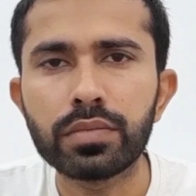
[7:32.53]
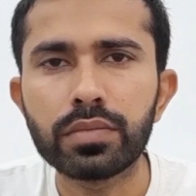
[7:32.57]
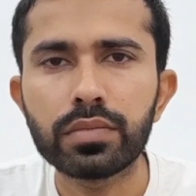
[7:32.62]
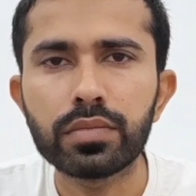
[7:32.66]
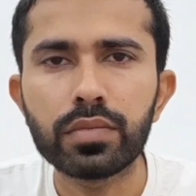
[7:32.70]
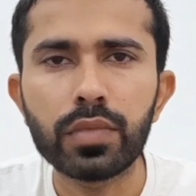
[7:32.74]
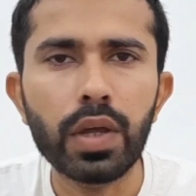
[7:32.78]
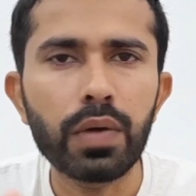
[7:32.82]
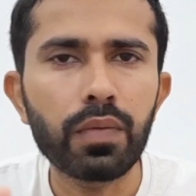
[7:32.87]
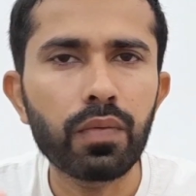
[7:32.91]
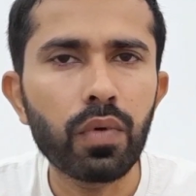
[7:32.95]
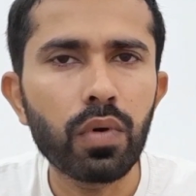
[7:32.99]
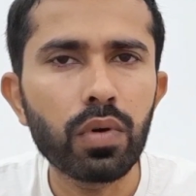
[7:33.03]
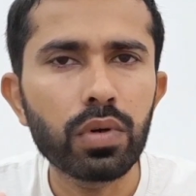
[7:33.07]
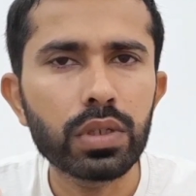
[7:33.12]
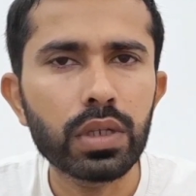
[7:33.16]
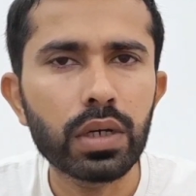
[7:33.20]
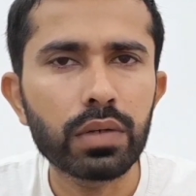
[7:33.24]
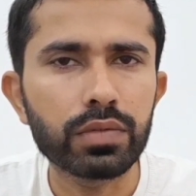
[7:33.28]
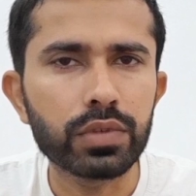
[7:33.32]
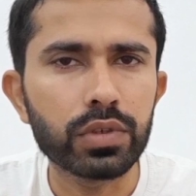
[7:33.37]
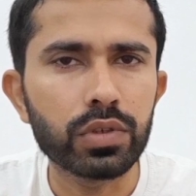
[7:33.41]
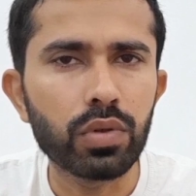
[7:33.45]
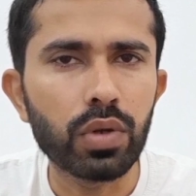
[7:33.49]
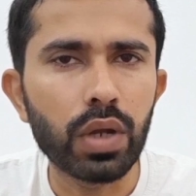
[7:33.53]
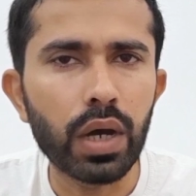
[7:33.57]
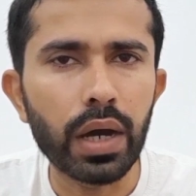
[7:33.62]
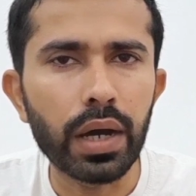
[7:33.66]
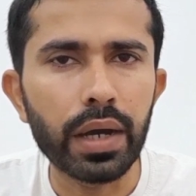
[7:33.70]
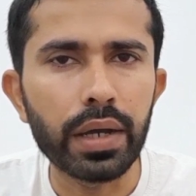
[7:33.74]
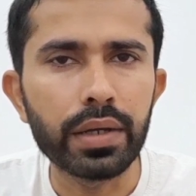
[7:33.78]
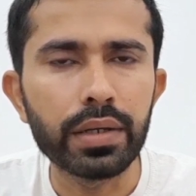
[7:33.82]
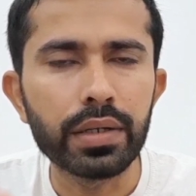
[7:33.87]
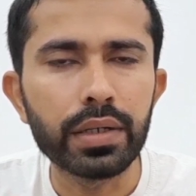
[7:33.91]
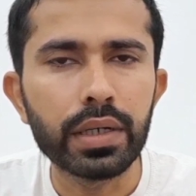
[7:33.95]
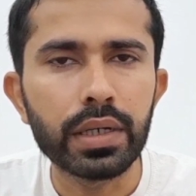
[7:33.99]
The 4th of
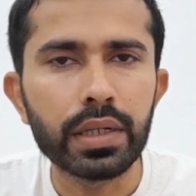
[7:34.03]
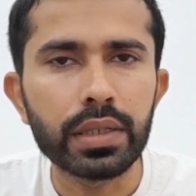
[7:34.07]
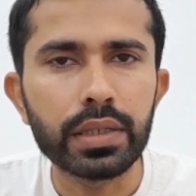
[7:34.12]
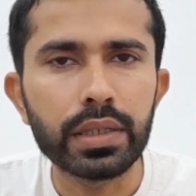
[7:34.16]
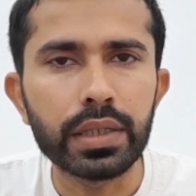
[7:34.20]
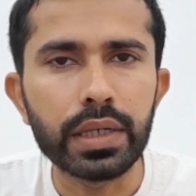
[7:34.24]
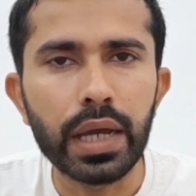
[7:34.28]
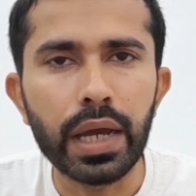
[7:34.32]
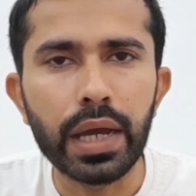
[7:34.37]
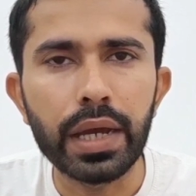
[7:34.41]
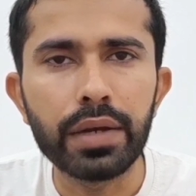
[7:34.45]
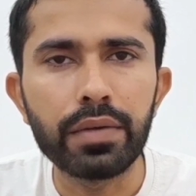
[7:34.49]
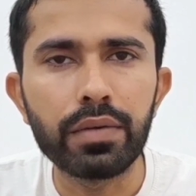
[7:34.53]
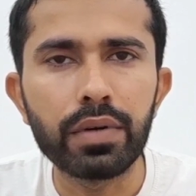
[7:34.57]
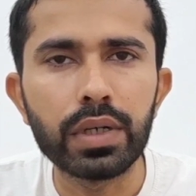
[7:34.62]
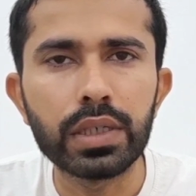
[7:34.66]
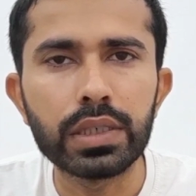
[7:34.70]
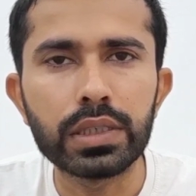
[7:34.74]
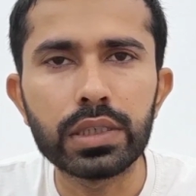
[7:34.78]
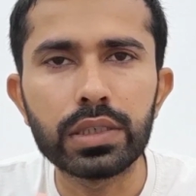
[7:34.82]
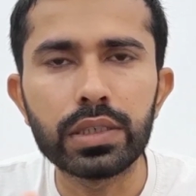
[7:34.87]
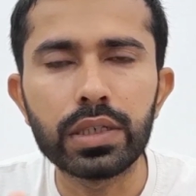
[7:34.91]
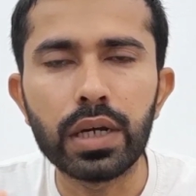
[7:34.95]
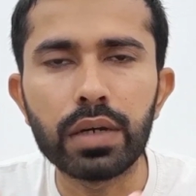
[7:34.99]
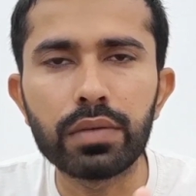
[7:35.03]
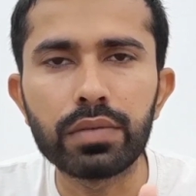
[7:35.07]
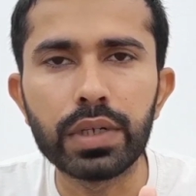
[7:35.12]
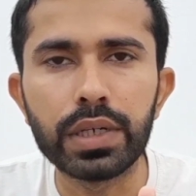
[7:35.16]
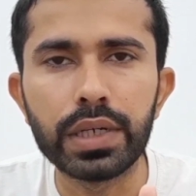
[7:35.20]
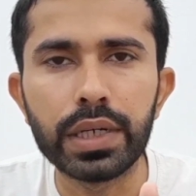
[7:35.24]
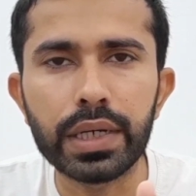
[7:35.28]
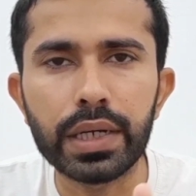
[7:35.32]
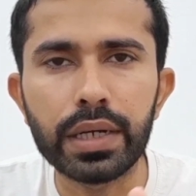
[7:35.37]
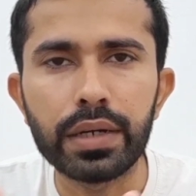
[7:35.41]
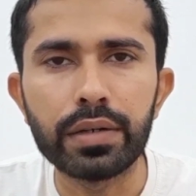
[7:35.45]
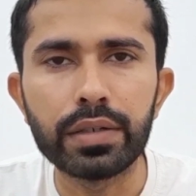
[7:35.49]
July, the anniversary of the
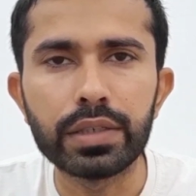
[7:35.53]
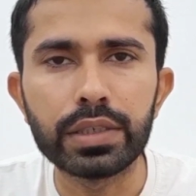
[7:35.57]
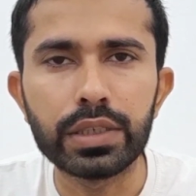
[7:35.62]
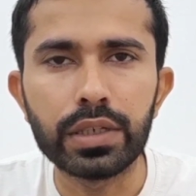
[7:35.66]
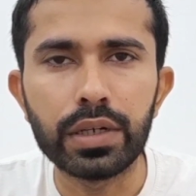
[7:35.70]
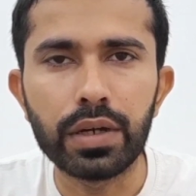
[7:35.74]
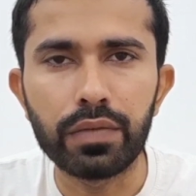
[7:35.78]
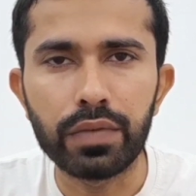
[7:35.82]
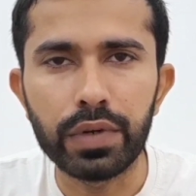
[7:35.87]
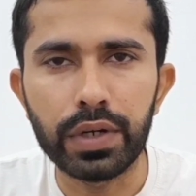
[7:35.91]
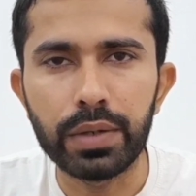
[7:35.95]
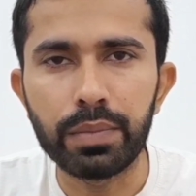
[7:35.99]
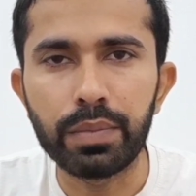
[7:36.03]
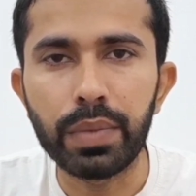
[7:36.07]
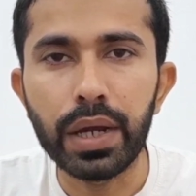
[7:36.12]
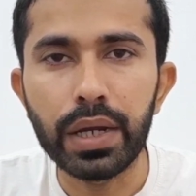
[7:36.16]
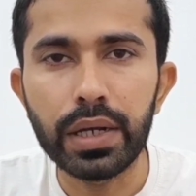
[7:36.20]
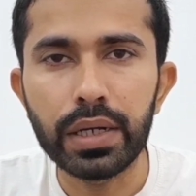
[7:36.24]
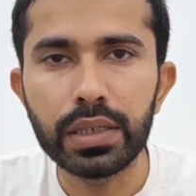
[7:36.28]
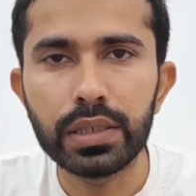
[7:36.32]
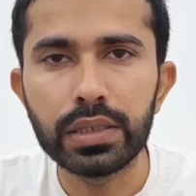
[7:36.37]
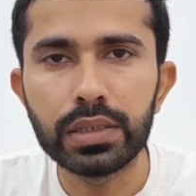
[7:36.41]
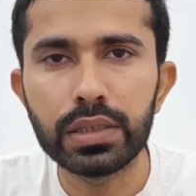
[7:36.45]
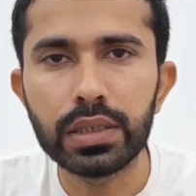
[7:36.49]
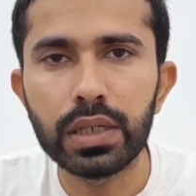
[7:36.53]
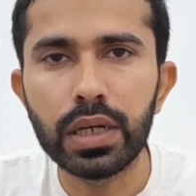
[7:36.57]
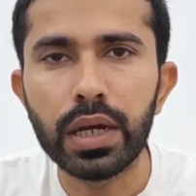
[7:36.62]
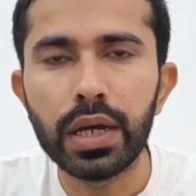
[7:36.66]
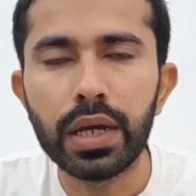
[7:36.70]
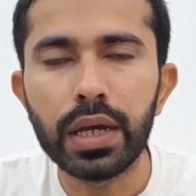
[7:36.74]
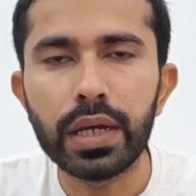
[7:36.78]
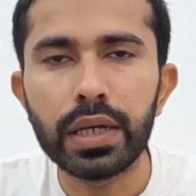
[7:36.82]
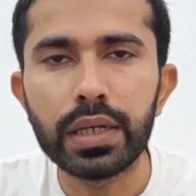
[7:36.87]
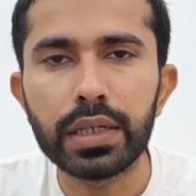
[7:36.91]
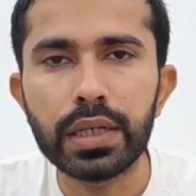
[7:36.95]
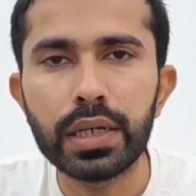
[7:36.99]
Declaration of Independence,
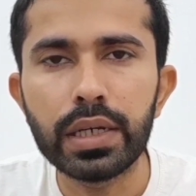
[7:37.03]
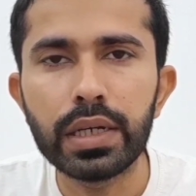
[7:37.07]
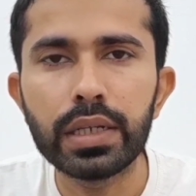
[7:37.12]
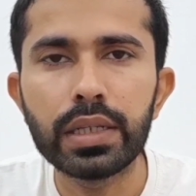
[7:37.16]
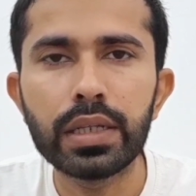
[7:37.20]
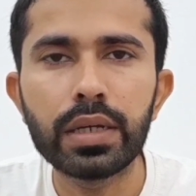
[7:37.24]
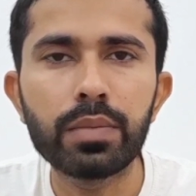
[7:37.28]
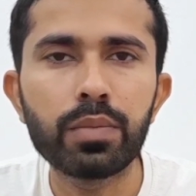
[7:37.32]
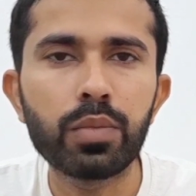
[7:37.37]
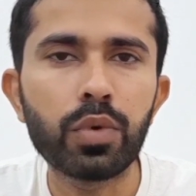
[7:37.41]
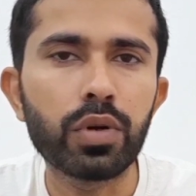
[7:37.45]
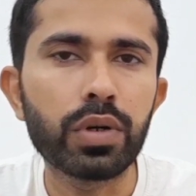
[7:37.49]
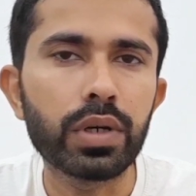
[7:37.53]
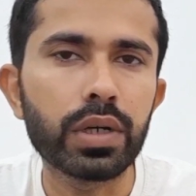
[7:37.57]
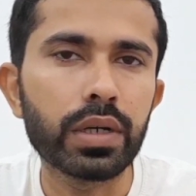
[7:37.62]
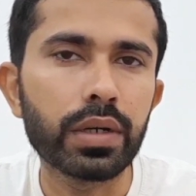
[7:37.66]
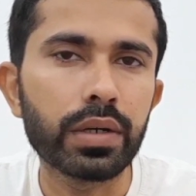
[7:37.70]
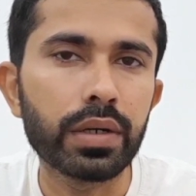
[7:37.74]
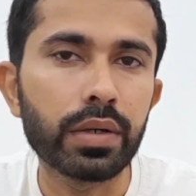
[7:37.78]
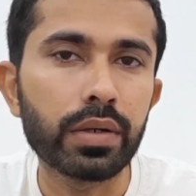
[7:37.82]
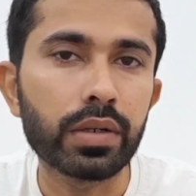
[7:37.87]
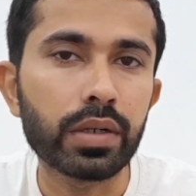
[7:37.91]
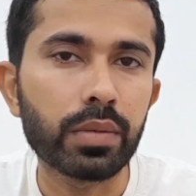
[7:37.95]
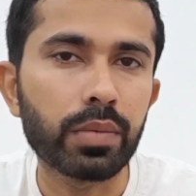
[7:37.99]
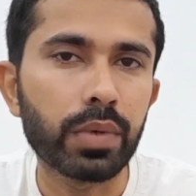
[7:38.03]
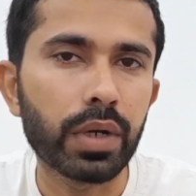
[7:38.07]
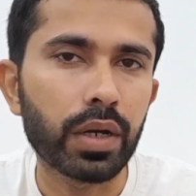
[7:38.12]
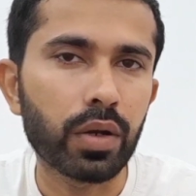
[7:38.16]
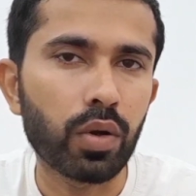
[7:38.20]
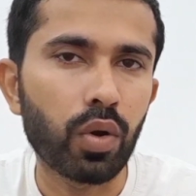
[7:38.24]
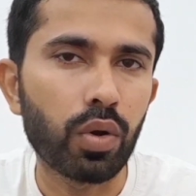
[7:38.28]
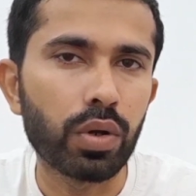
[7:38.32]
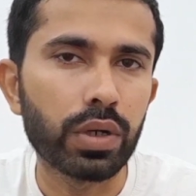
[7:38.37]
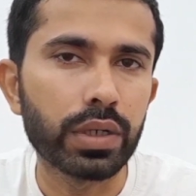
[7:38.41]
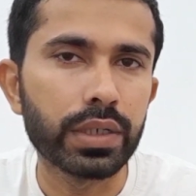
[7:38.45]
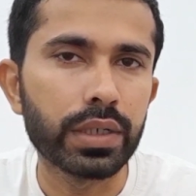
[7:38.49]
is another important American
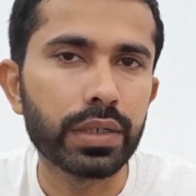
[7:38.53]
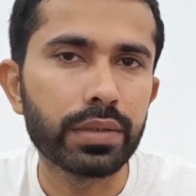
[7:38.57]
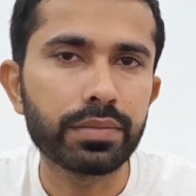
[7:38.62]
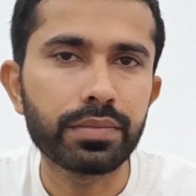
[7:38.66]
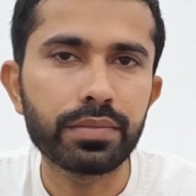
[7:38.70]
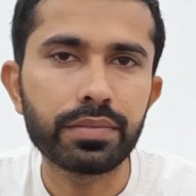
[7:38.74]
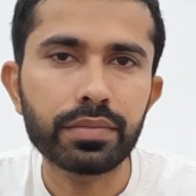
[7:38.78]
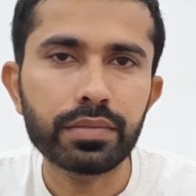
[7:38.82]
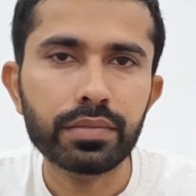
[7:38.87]
holiday.